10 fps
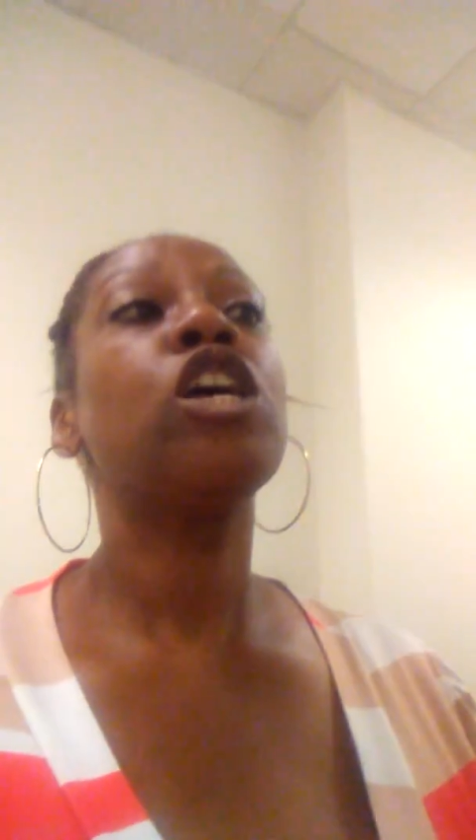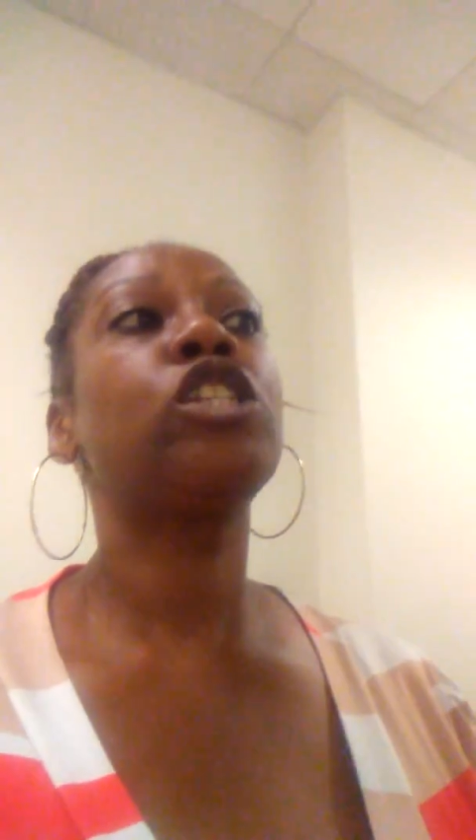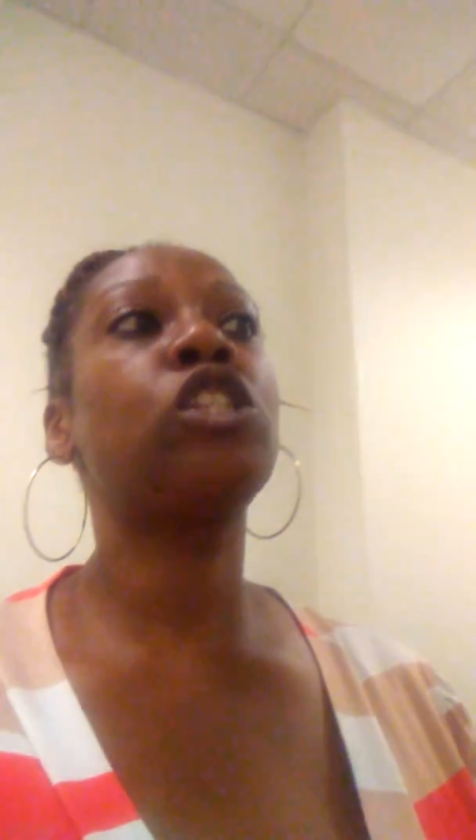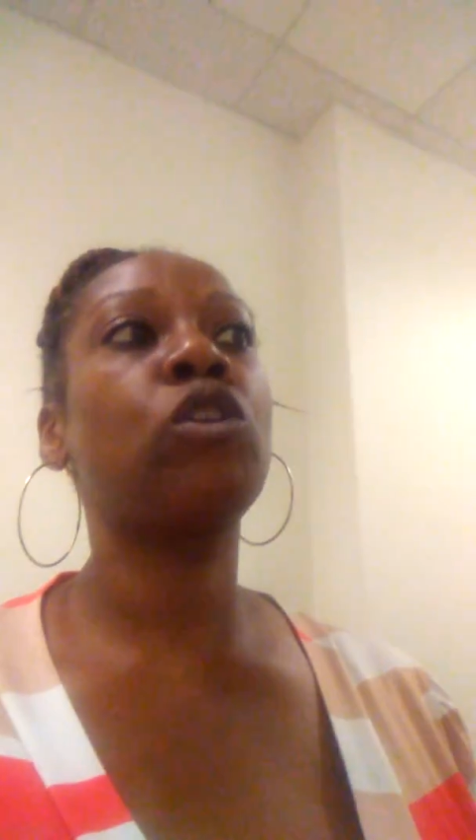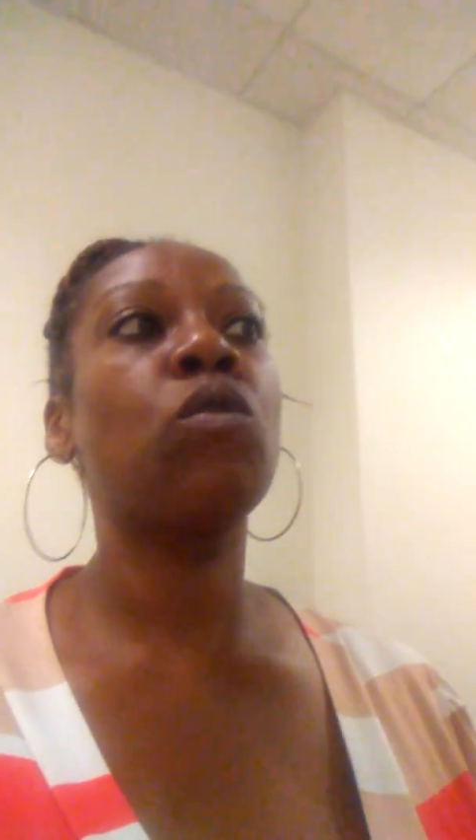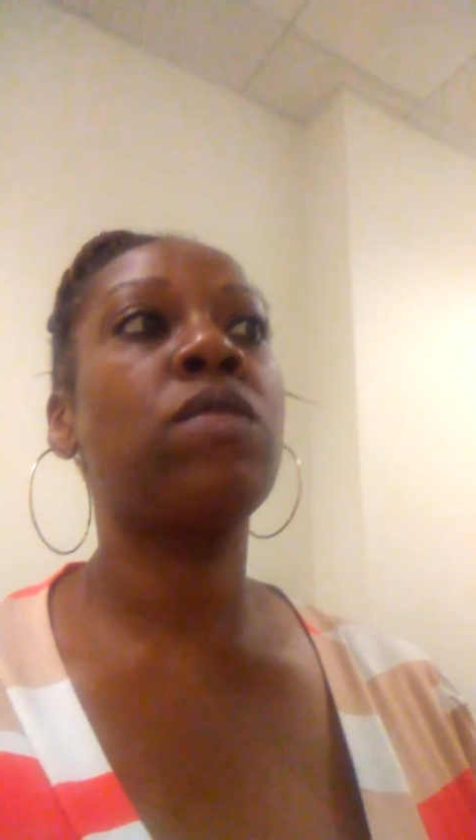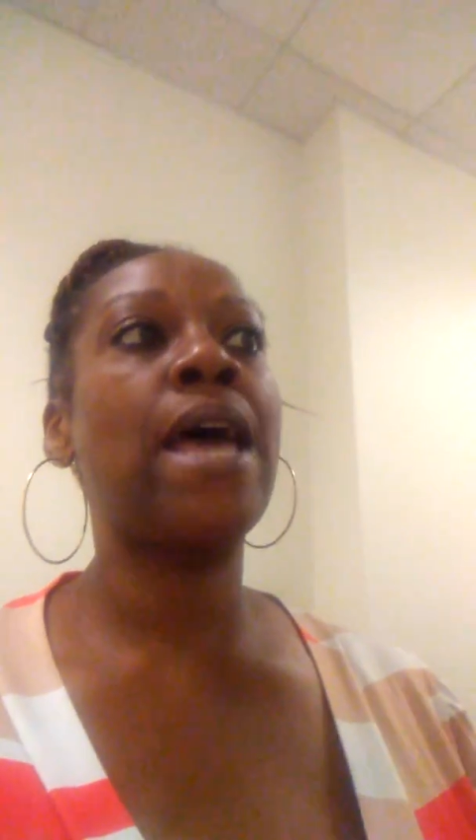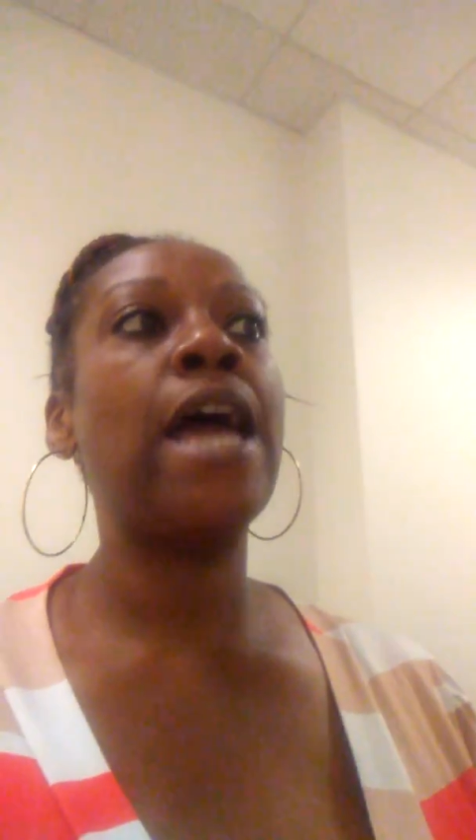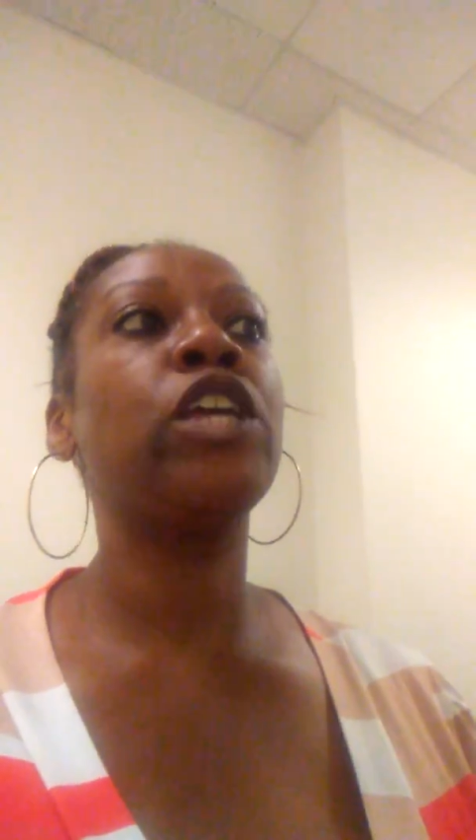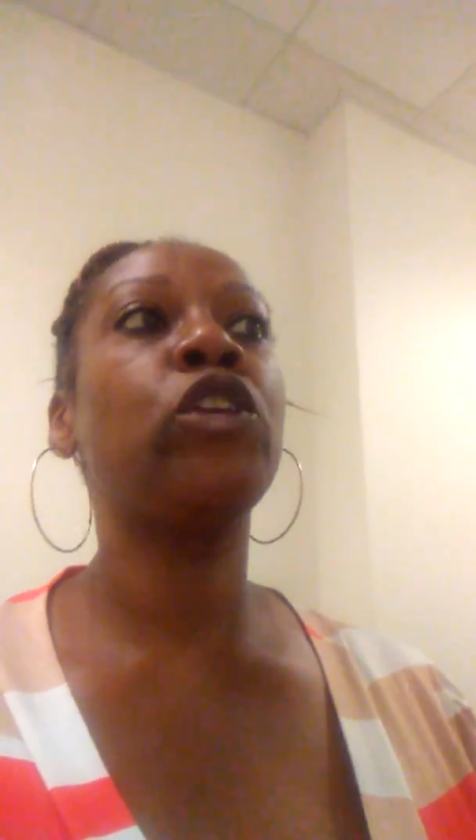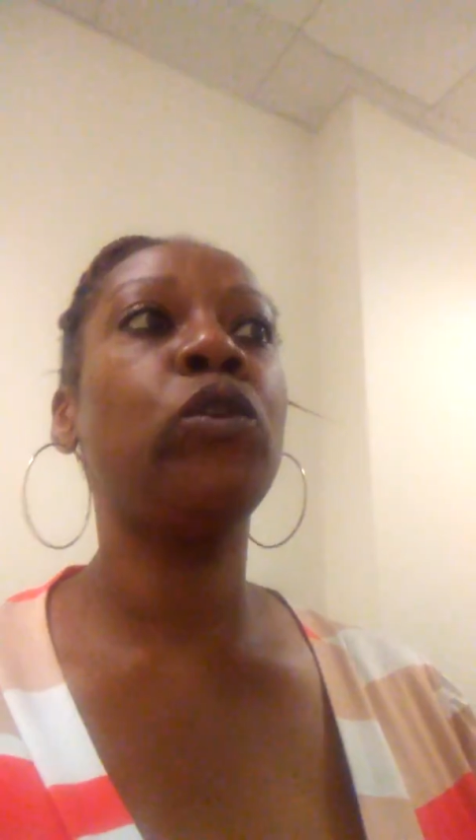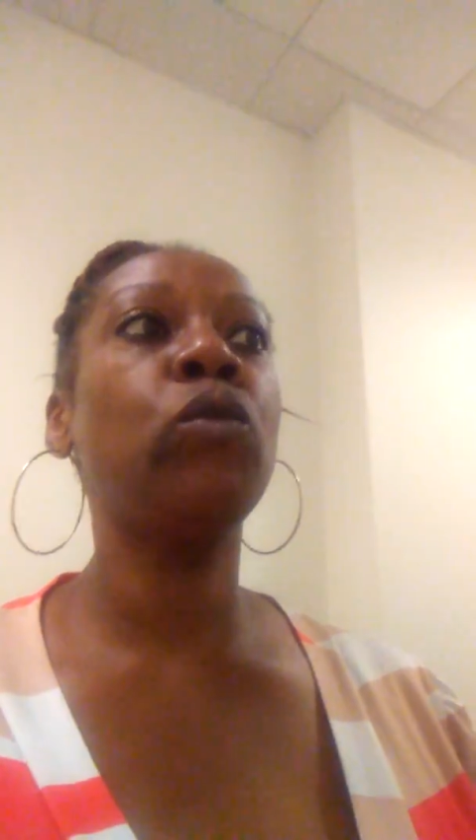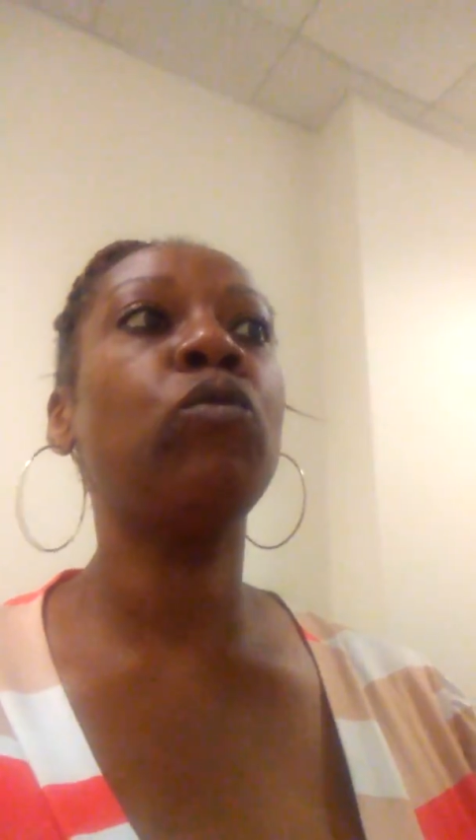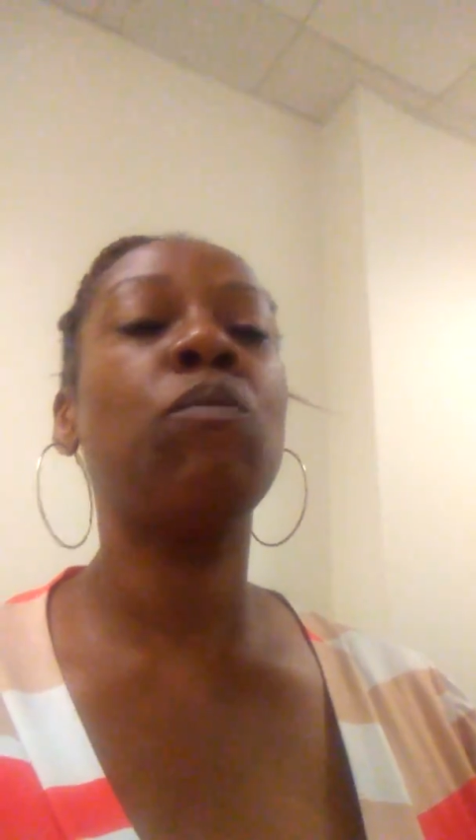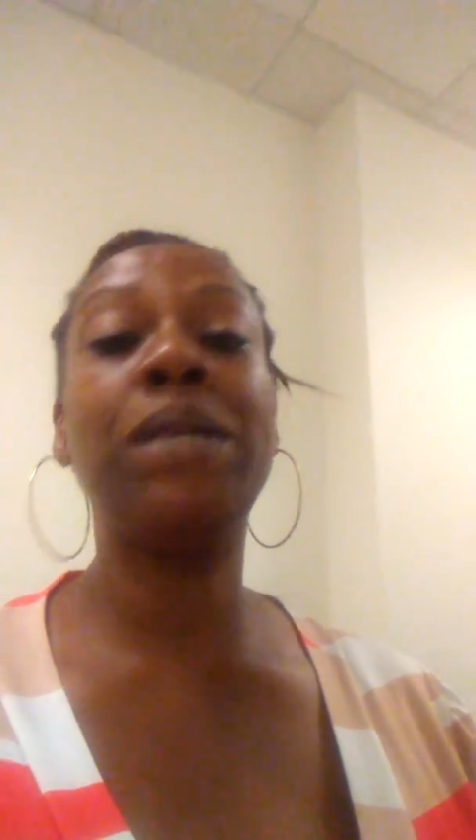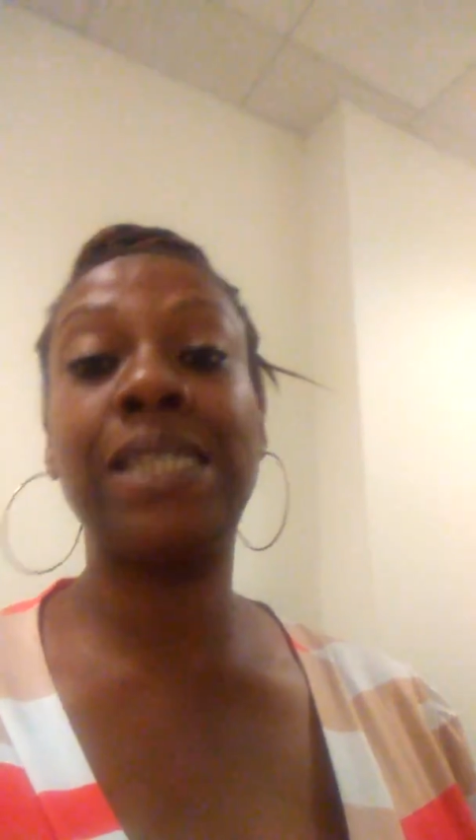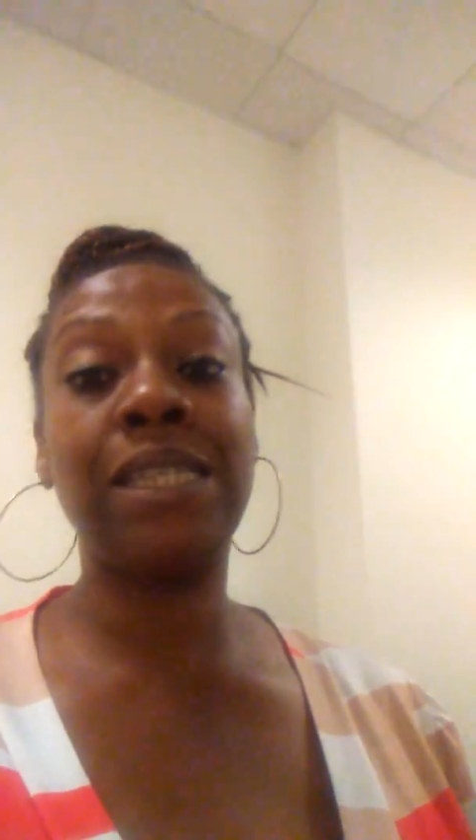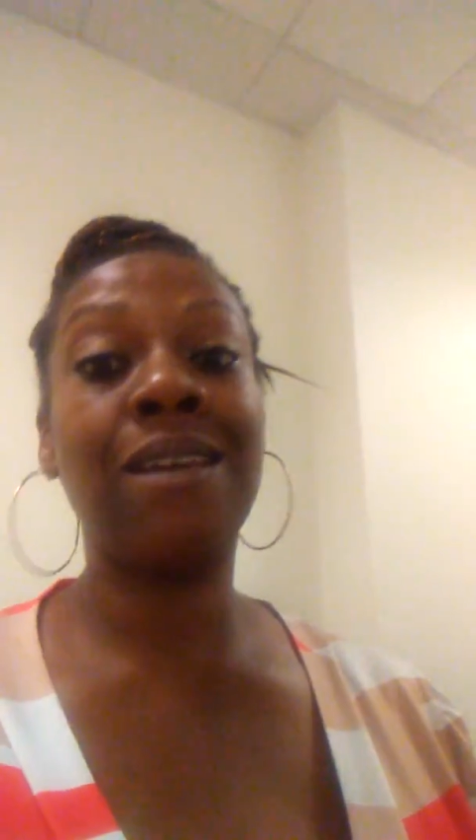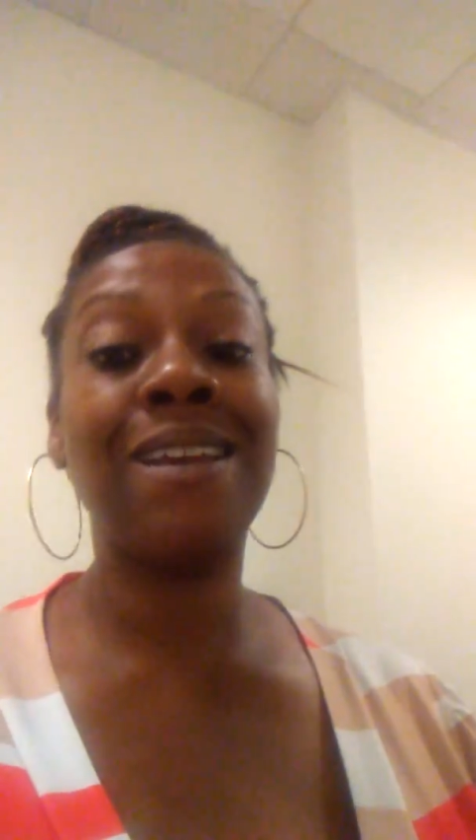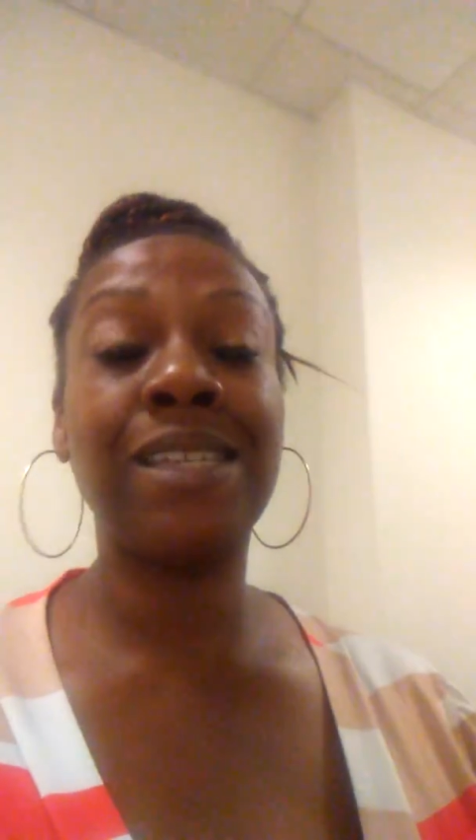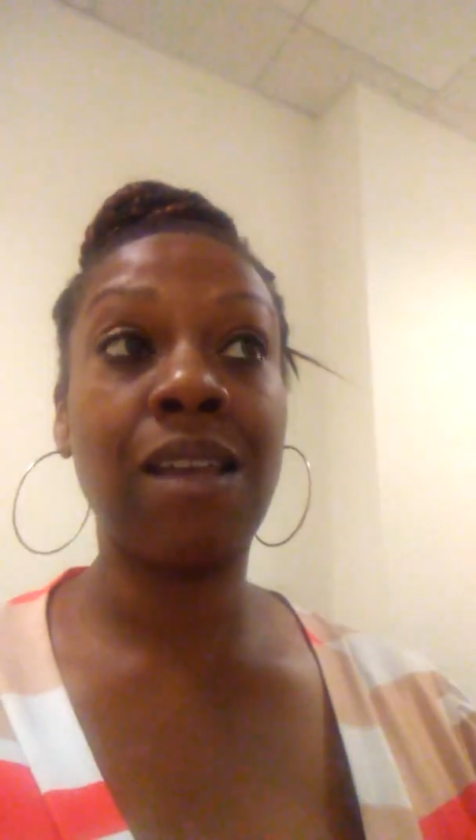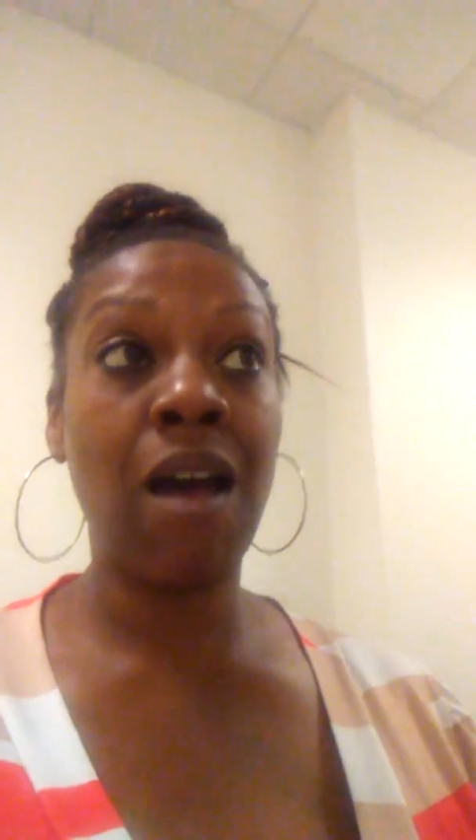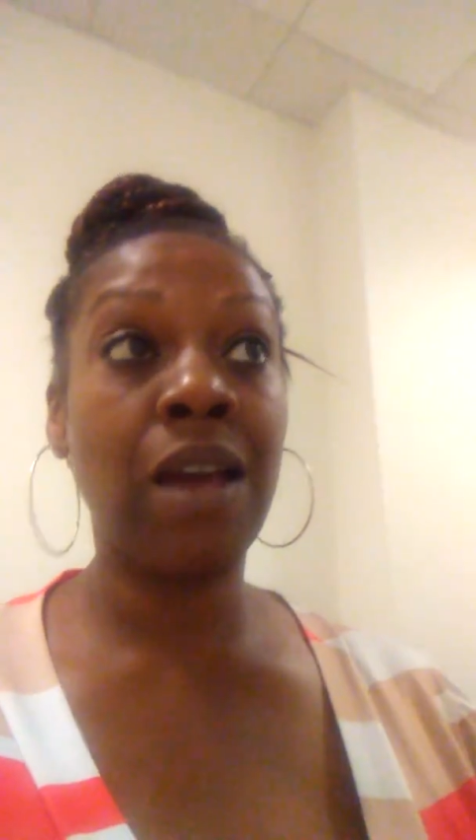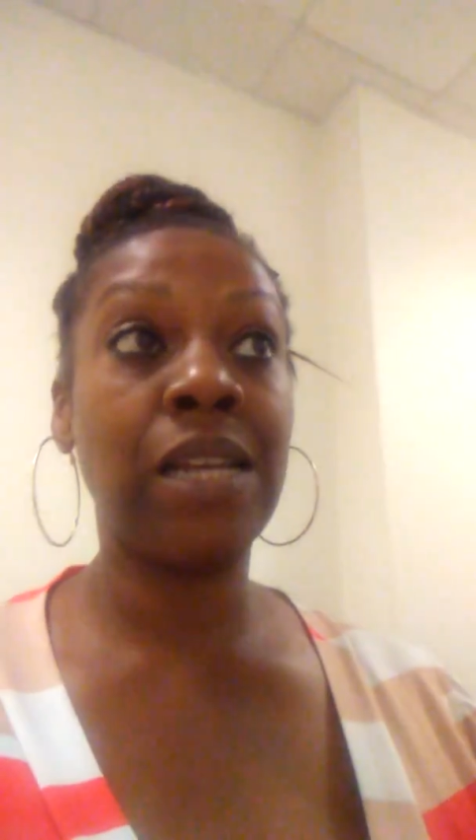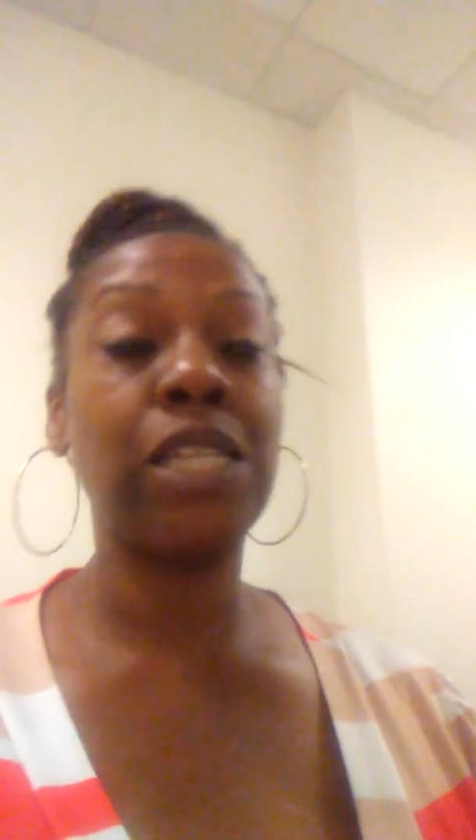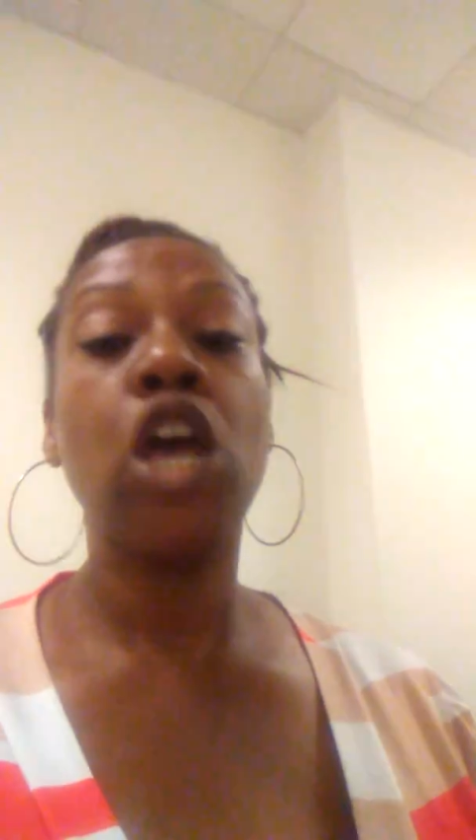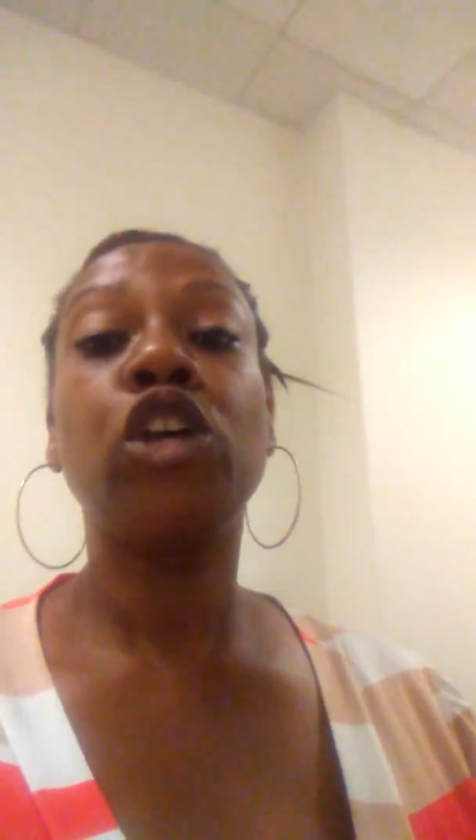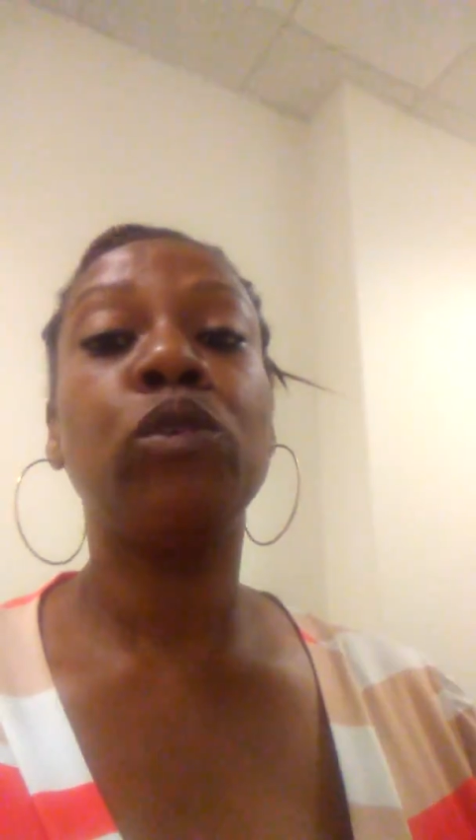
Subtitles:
so that you will be seen as honest.